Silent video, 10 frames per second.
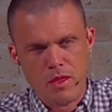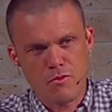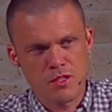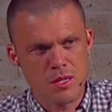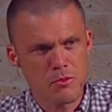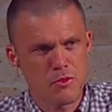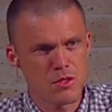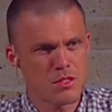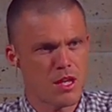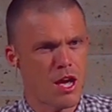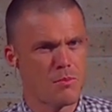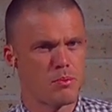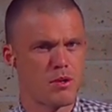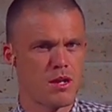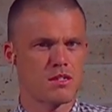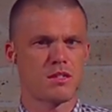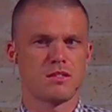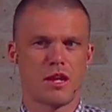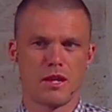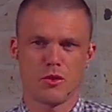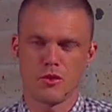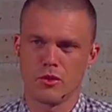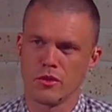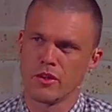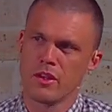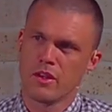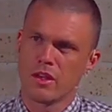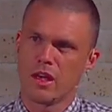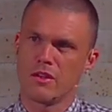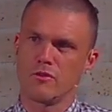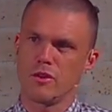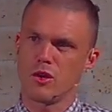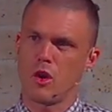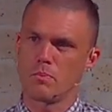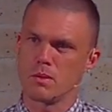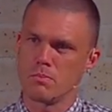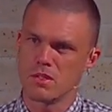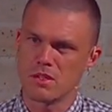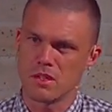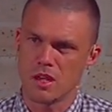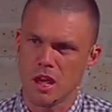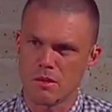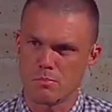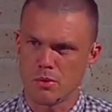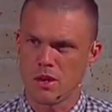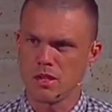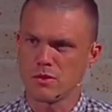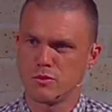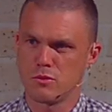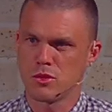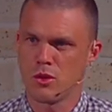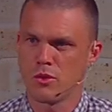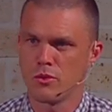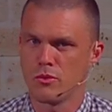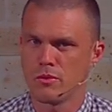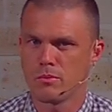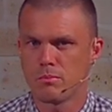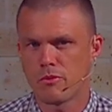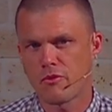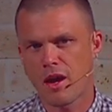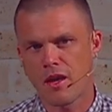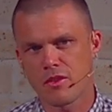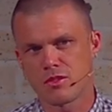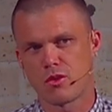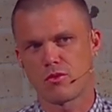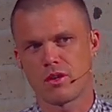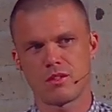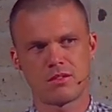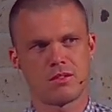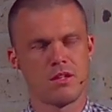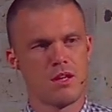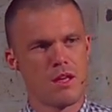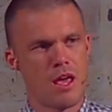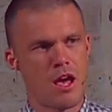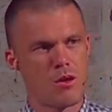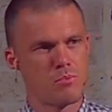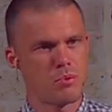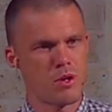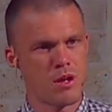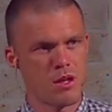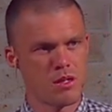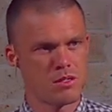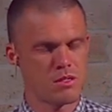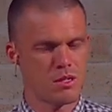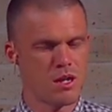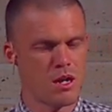for some of us, our prayers can take on a very optimistic and praiseful tone. But for others of us, our prayers